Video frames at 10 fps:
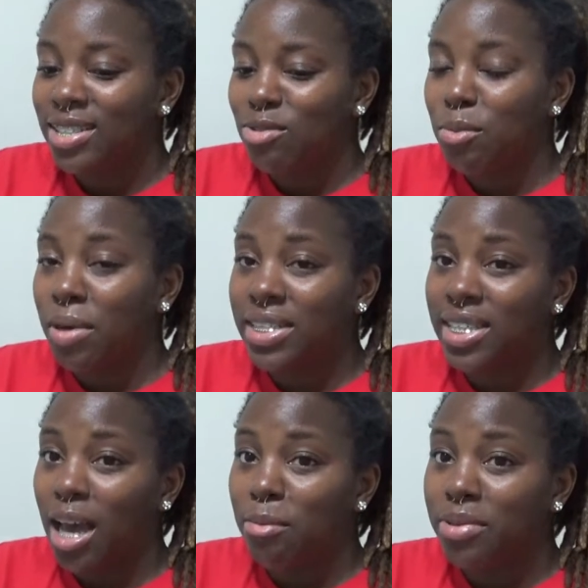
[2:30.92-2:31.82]
with my
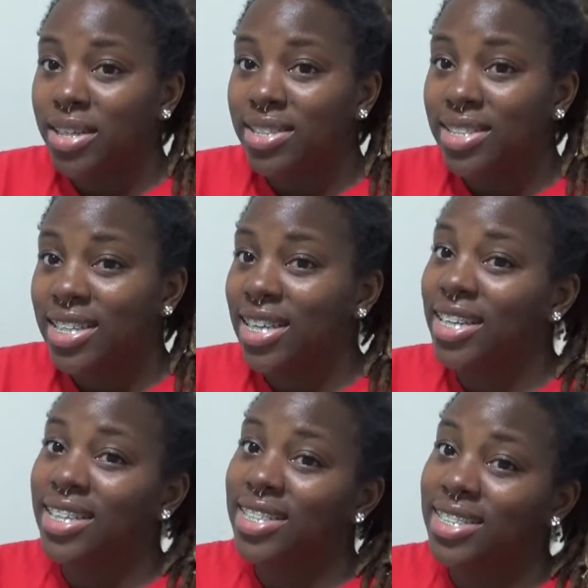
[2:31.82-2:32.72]
topics
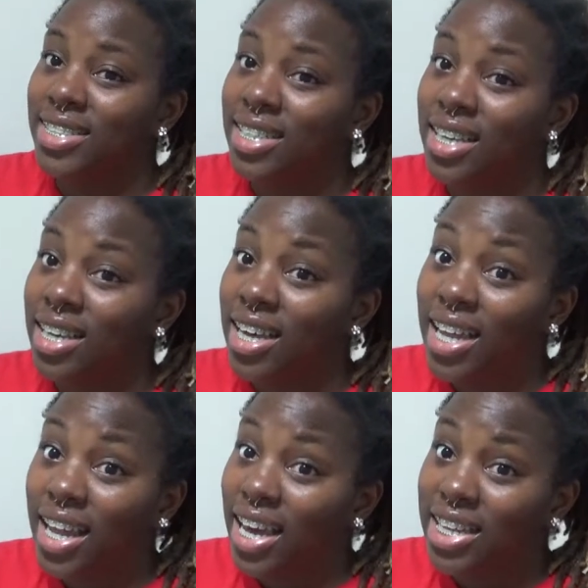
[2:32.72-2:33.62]
because
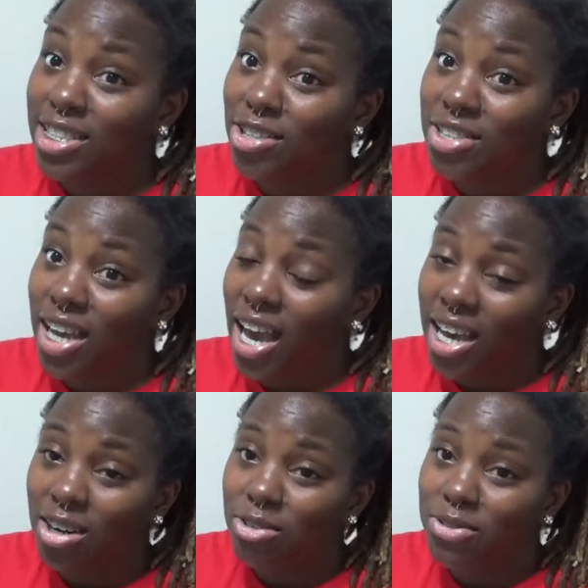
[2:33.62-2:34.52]
like I told y'all,
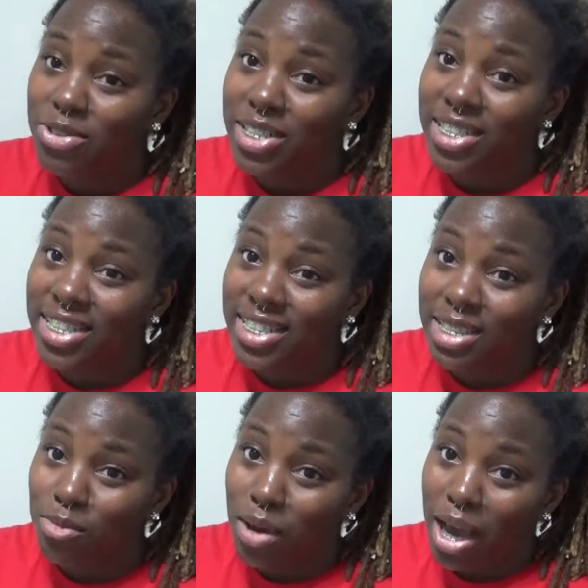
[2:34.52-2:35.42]
I don't
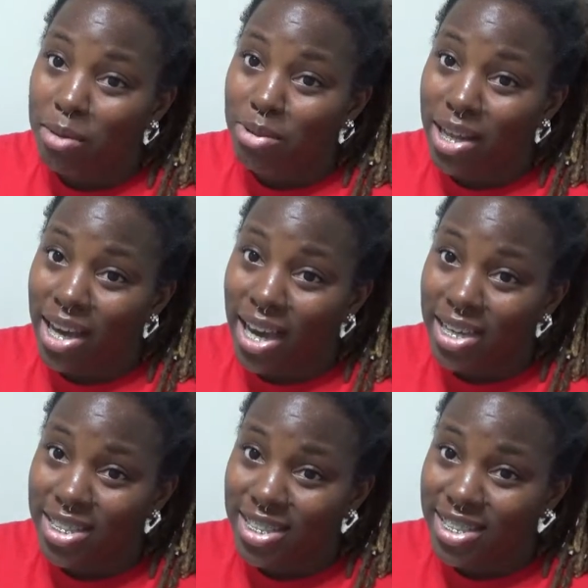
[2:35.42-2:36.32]
read the Bible like
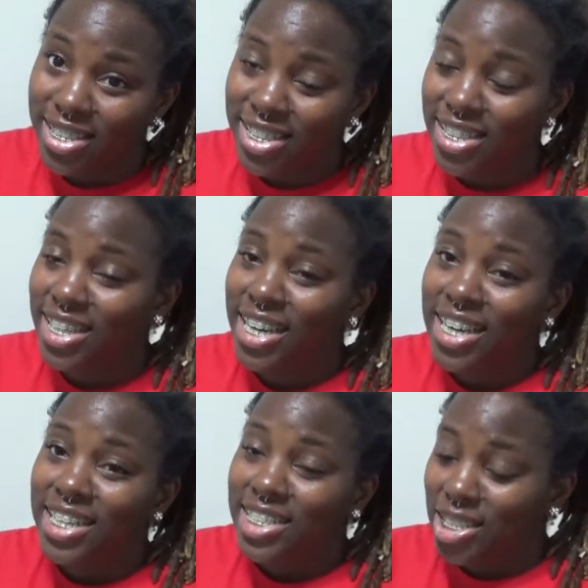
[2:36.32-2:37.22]
I should.
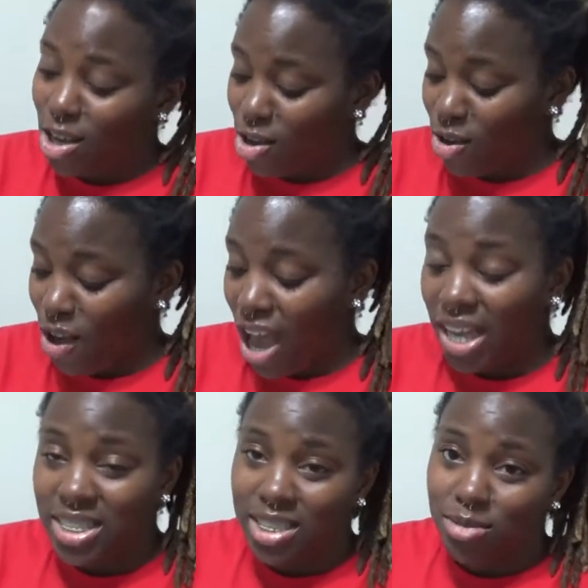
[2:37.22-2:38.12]
So
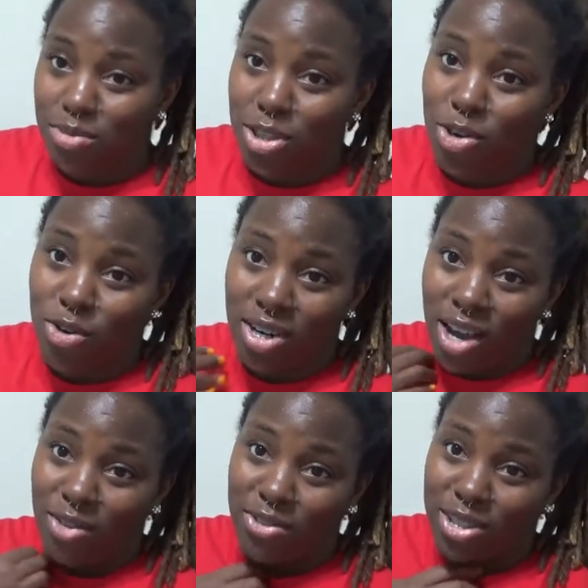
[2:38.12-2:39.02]
I just be going
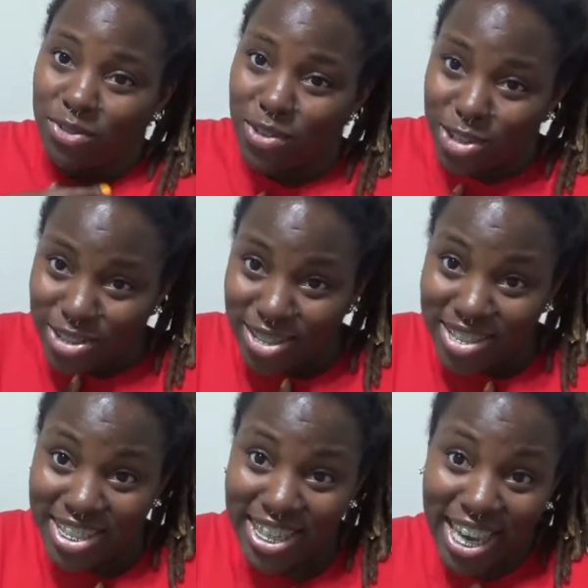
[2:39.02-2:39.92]
off of the verse
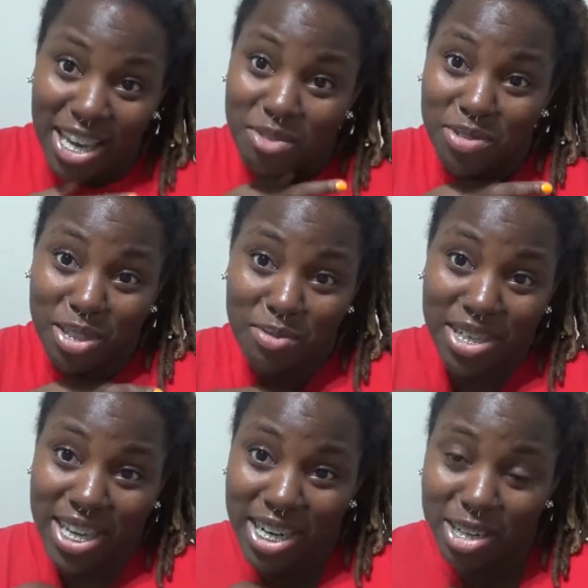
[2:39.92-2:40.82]
of the day. But if
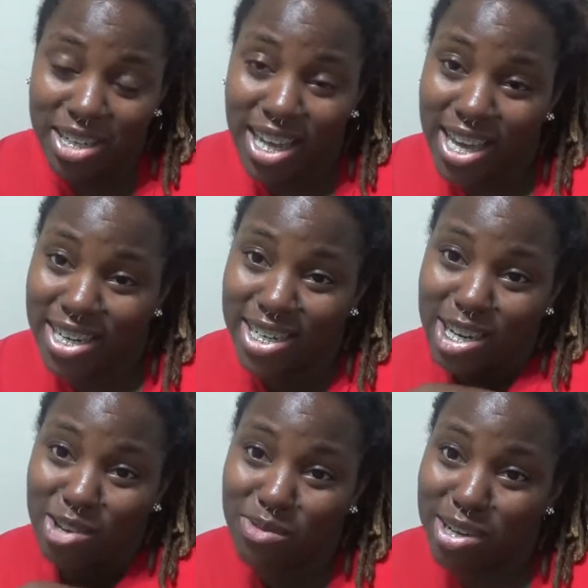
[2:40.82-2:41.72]
it got nothing lining
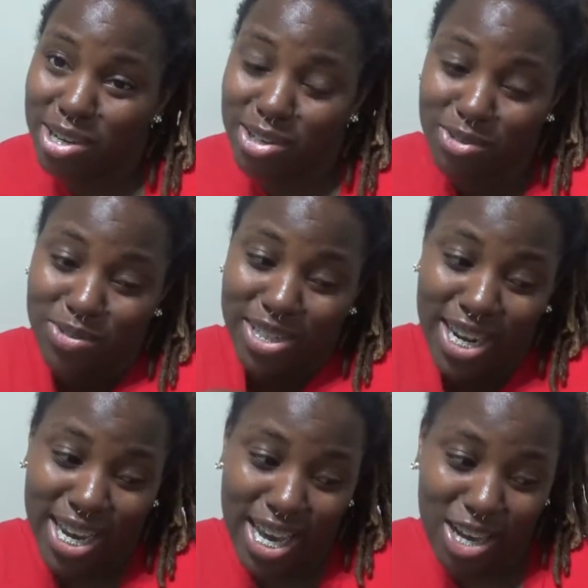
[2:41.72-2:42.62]
up with what
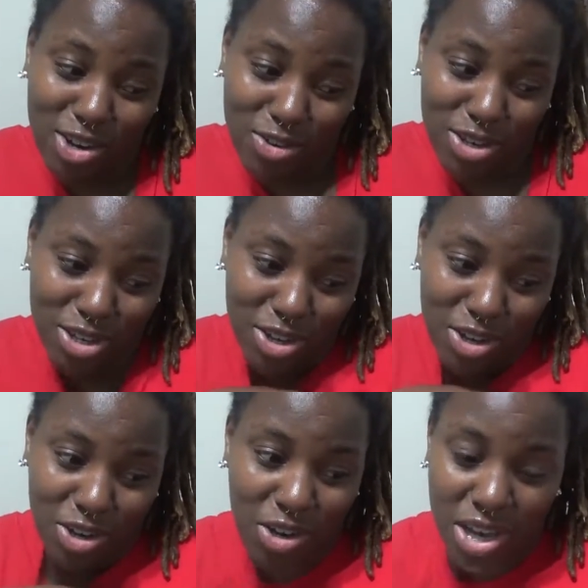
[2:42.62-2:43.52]
I got going
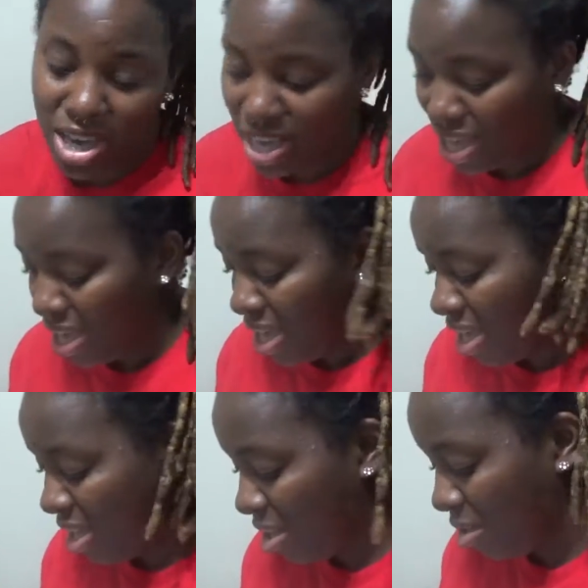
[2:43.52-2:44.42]
on.
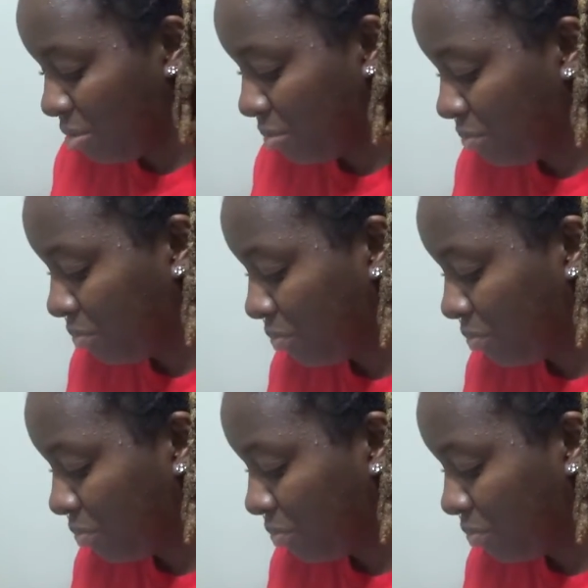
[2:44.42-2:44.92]
Um,